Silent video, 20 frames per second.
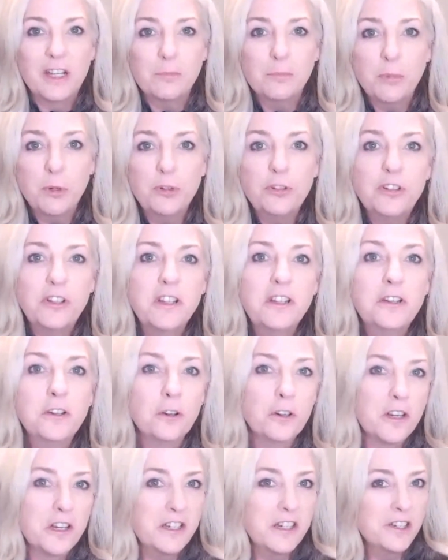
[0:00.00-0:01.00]
in boosting
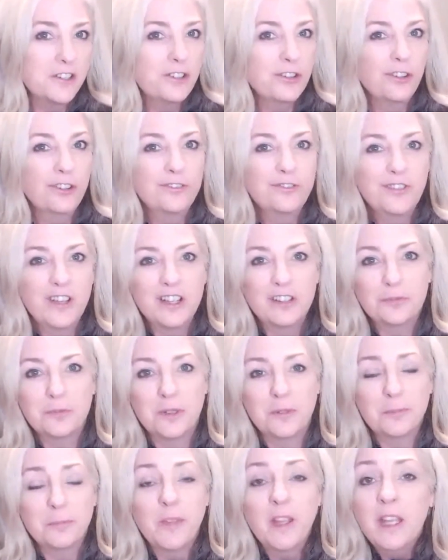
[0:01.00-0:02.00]
your initial
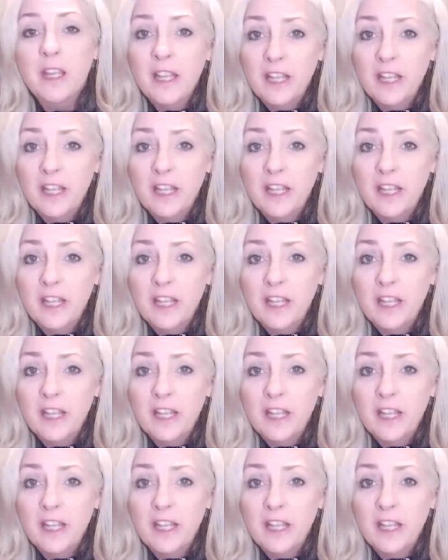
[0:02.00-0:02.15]
investment.